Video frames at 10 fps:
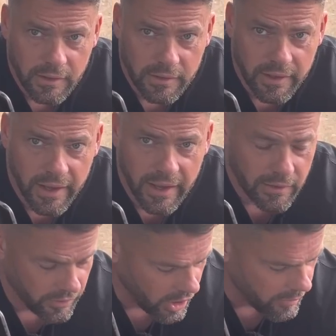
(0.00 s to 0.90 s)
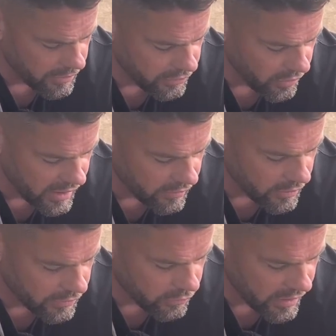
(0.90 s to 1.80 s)
Yeah. Right.
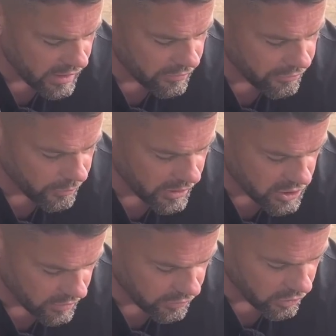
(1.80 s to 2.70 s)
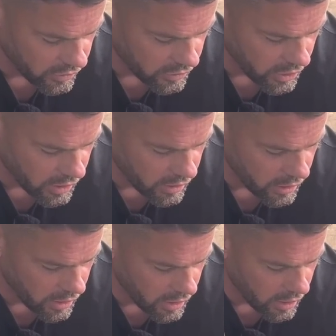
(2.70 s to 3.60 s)
Three of which I've done
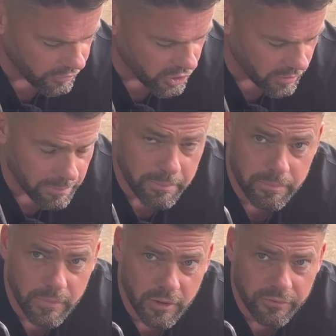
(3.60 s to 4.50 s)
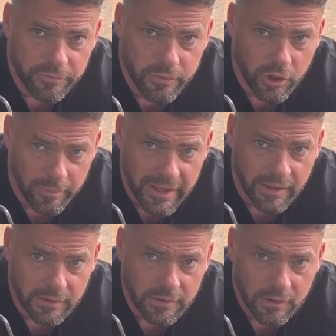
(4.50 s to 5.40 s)
have come
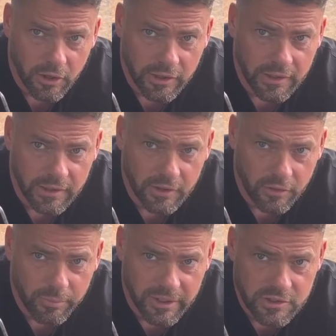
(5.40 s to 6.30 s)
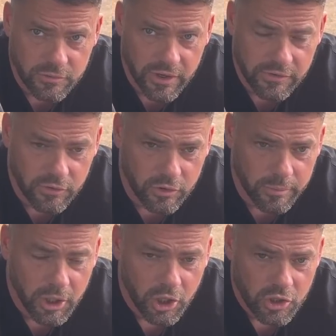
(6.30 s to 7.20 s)
in like it, and I've managed to rescue them.
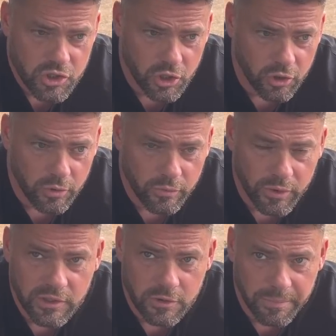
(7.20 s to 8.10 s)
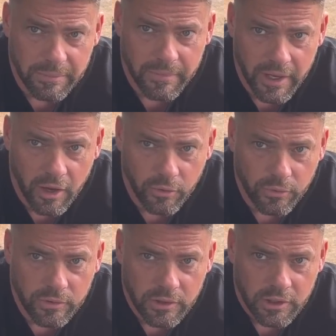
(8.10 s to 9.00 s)
2 of which have been my own.
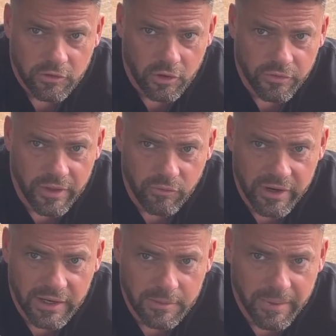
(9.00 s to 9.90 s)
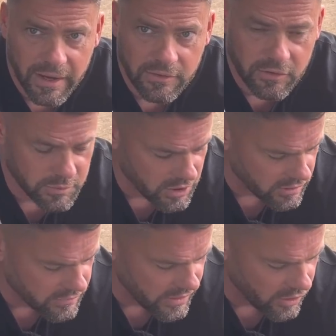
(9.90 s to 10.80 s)
So if they're really bad, sometimes
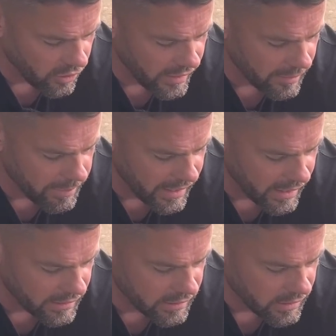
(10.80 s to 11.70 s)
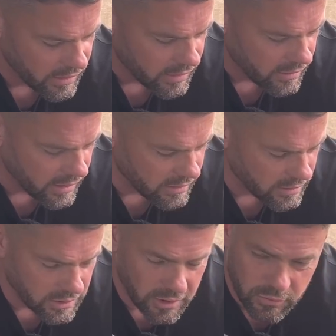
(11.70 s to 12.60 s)
if they're not that bad, then
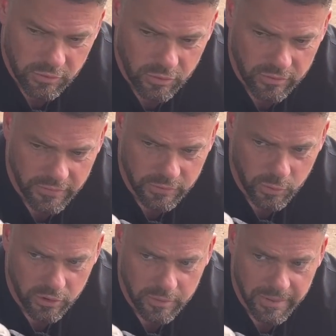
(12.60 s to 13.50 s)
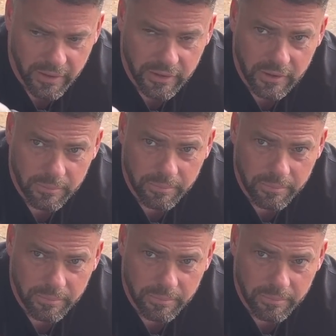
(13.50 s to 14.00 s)
you don't sort of have to worry about it.